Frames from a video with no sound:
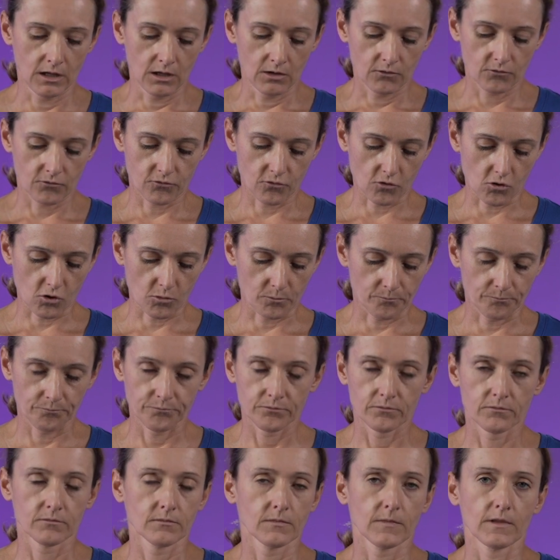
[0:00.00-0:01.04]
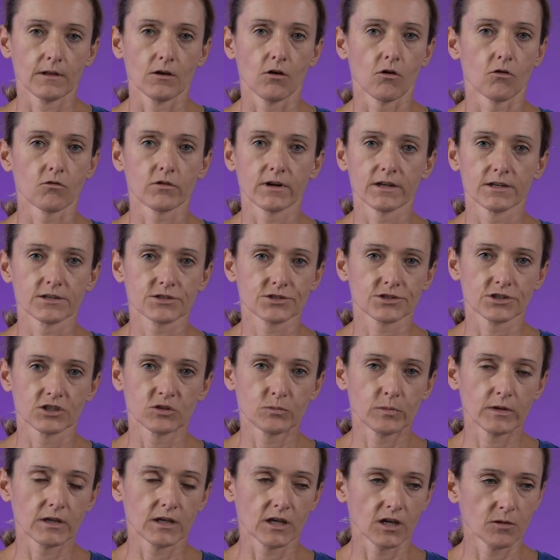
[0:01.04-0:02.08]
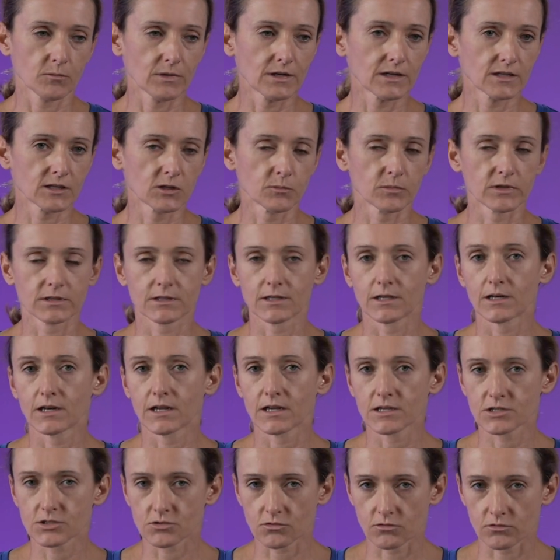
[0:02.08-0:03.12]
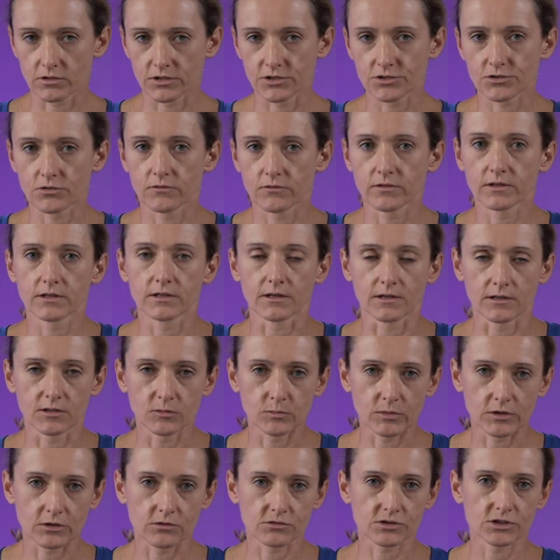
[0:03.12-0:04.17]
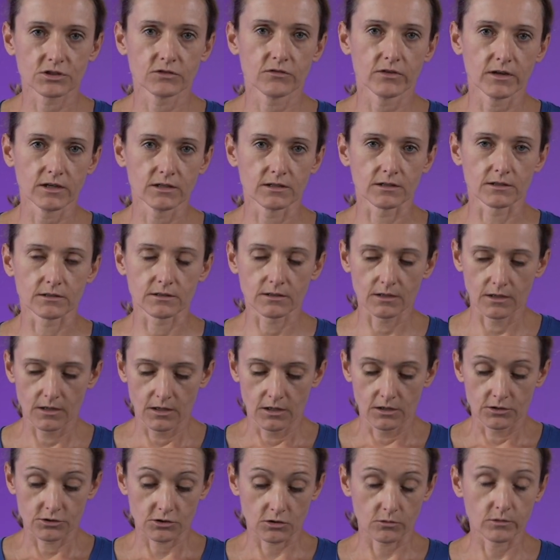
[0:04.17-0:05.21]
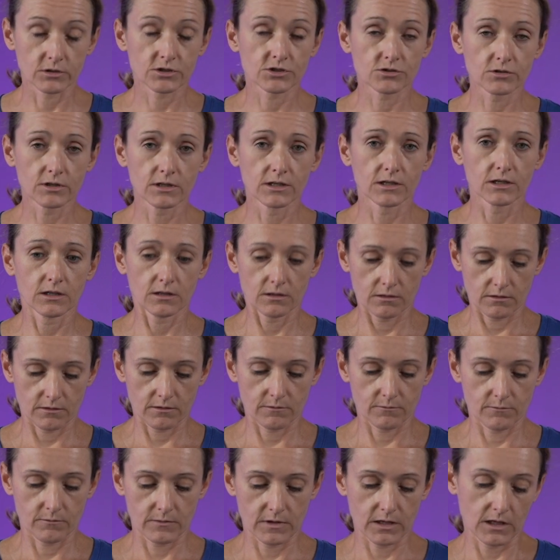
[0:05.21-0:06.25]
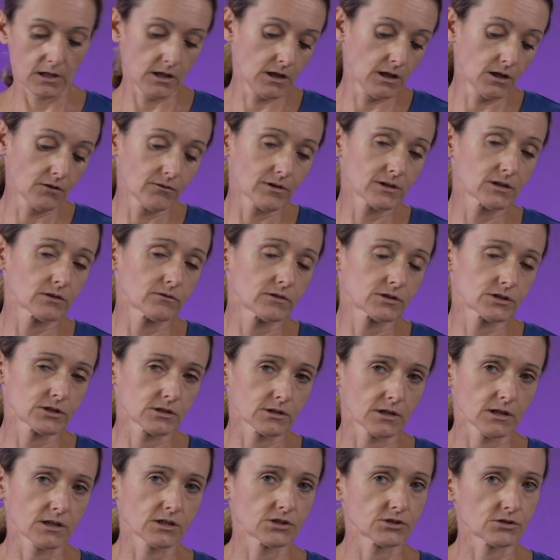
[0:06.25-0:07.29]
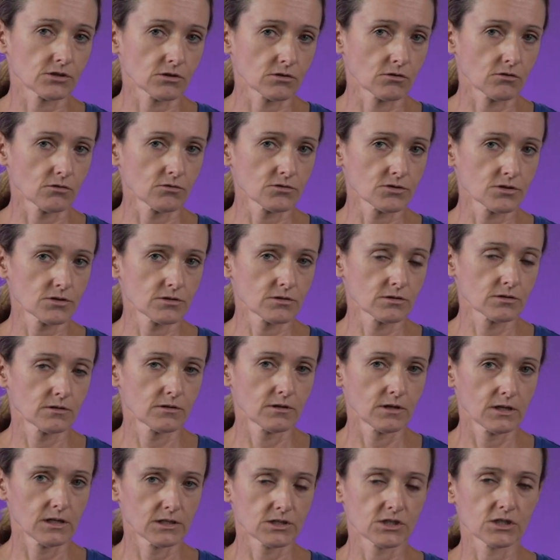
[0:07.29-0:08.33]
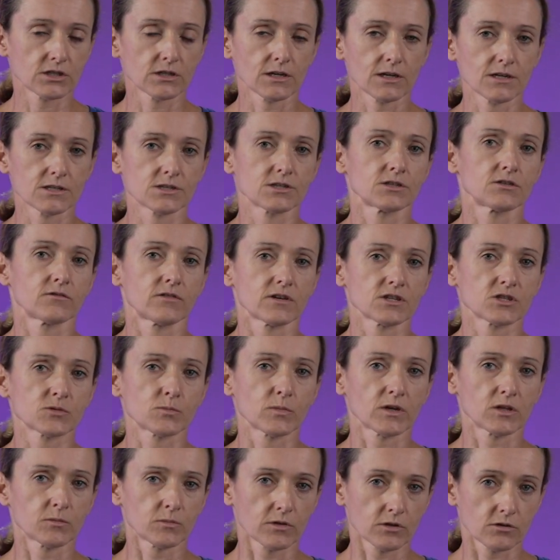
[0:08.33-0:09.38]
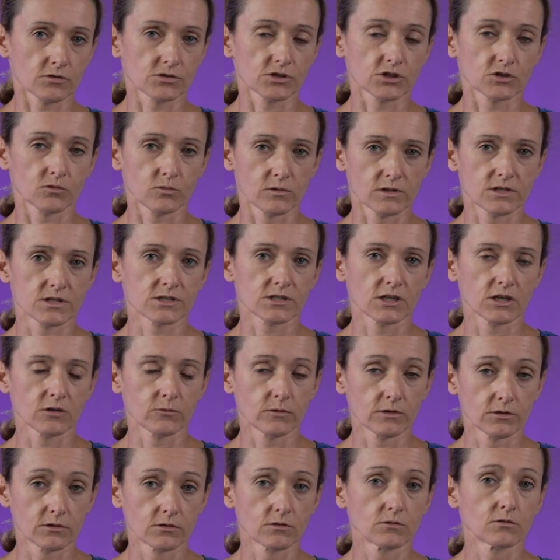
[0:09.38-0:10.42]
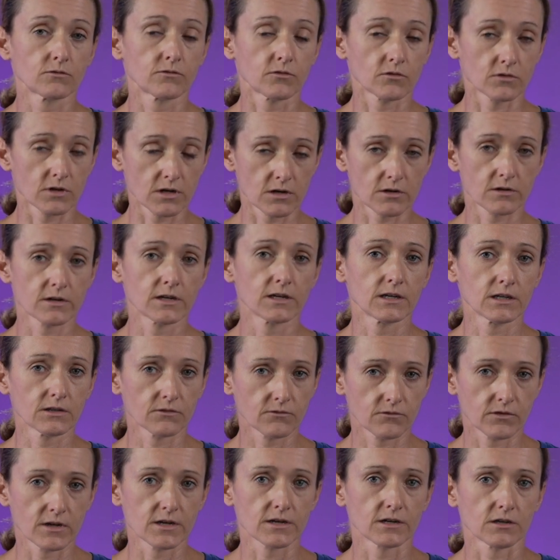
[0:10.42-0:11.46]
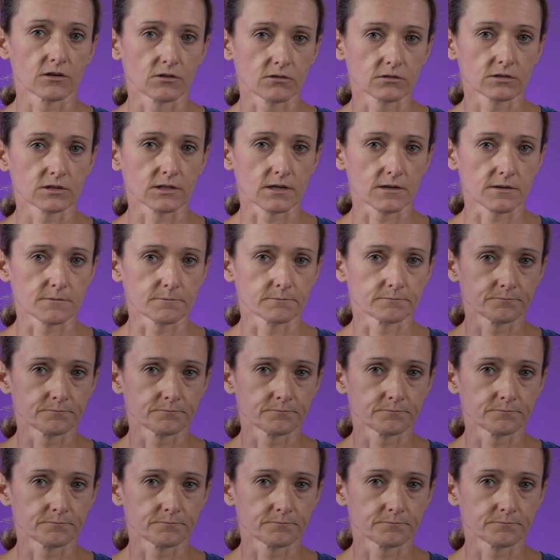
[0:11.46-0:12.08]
from orange it became a little bit less orange over time because it faded. So it's really, even if it's an extra cost, it's a nice investment because it will stay with you for a really very long time.